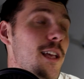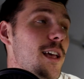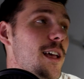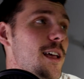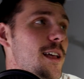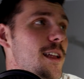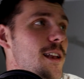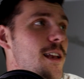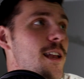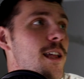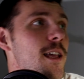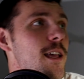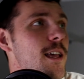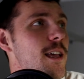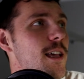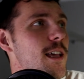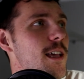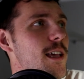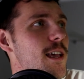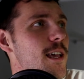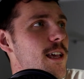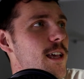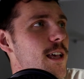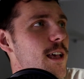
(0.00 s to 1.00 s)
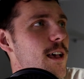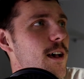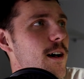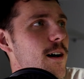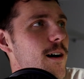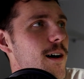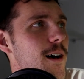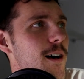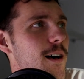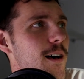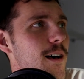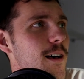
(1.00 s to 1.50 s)
and
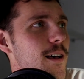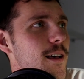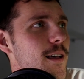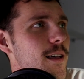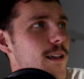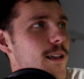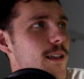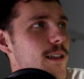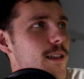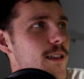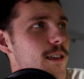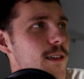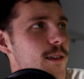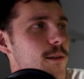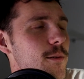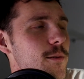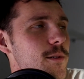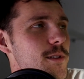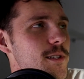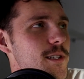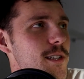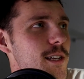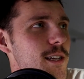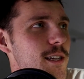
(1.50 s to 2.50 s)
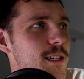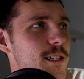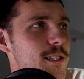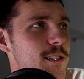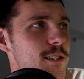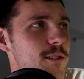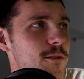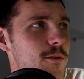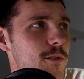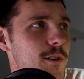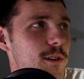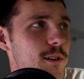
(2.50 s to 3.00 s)
he would say he's
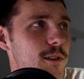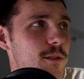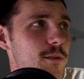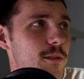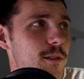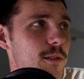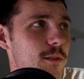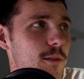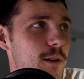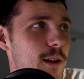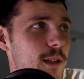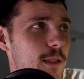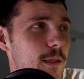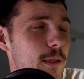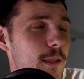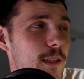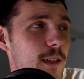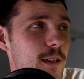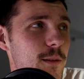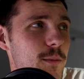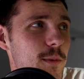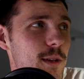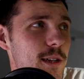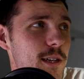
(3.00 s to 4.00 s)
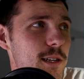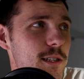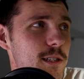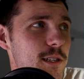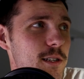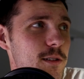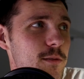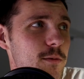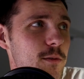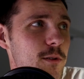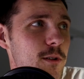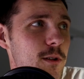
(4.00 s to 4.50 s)
sort of doing the right thing because
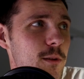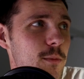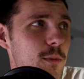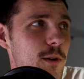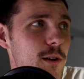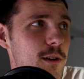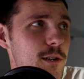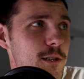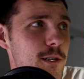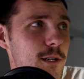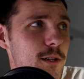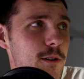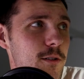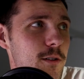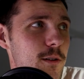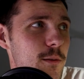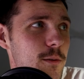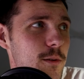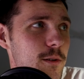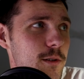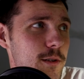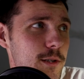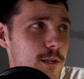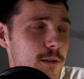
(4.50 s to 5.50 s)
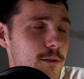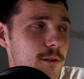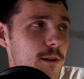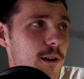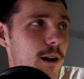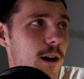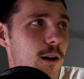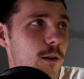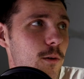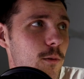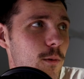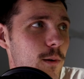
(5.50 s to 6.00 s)
he's really punishing criminals who
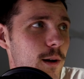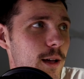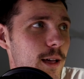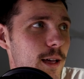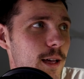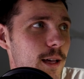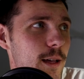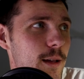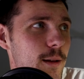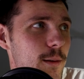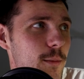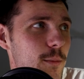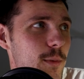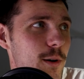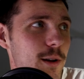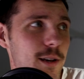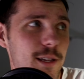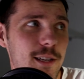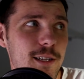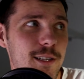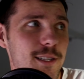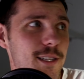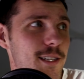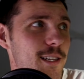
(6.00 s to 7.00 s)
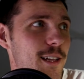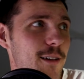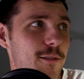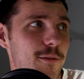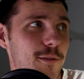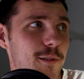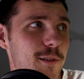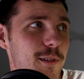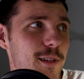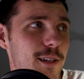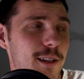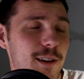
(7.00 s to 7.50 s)
got away, but he's
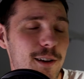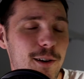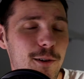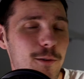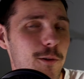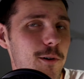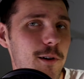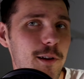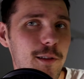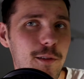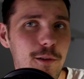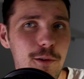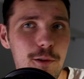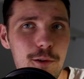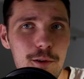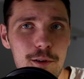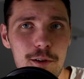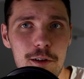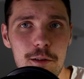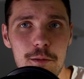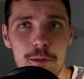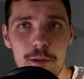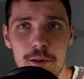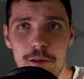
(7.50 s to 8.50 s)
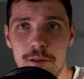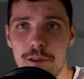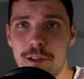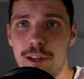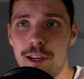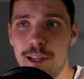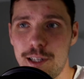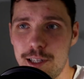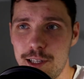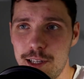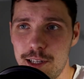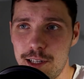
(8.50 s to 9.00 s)
definitely ignoring the whole criminal
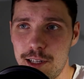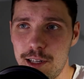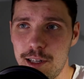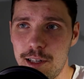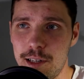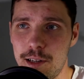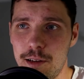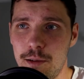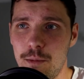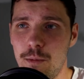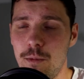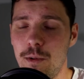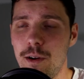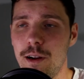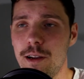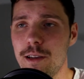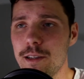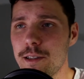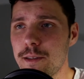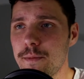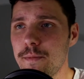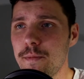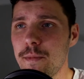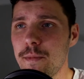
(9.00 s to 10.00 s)
justice system, whereas